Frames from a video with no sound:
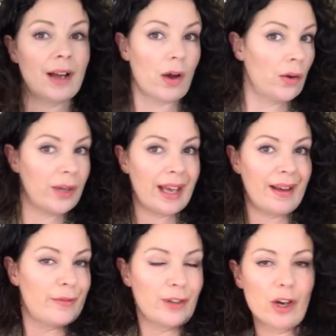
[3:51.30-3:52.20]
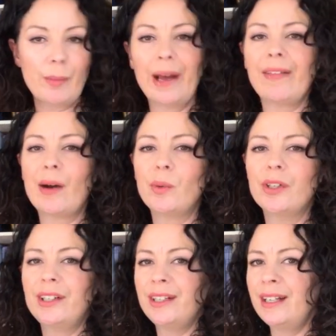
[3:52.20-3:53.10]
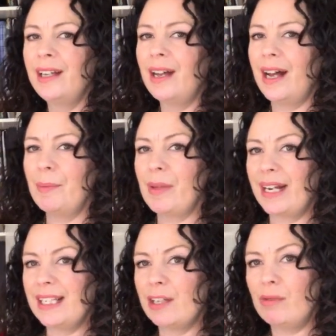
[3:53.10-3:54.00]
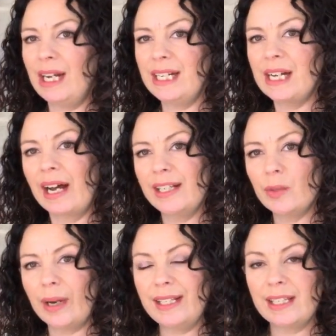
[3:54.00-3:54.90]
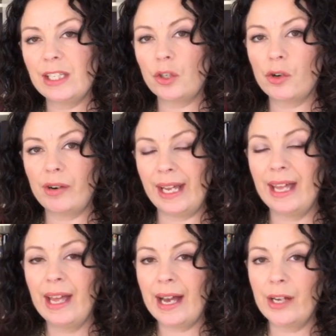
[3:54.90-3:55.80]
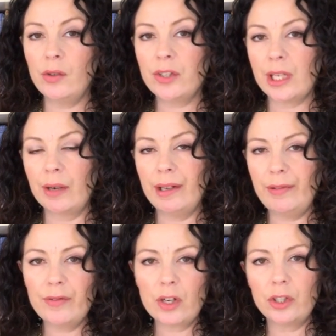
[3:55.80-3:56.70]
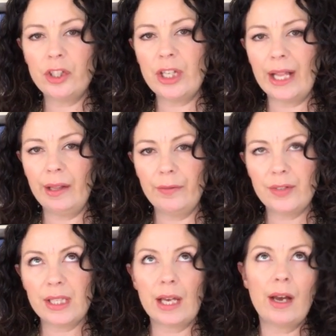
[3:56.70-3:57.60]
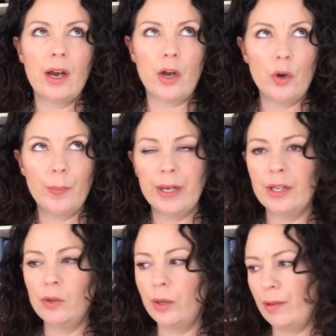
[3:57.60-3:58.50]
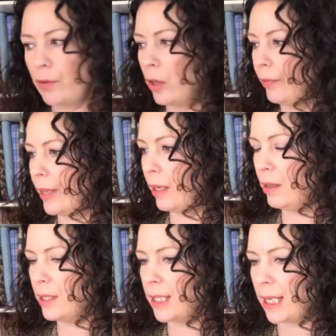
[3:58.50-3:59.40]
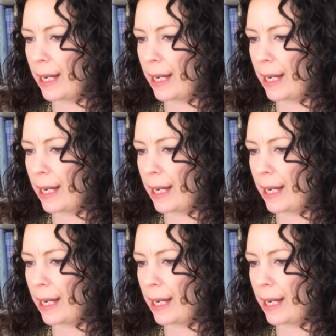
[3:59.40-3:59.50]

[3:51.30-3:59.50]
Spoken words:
oh yeah, I forgot about that one. And it's a really nice way to store it. And also, if you've got shelves that are open, or you've got those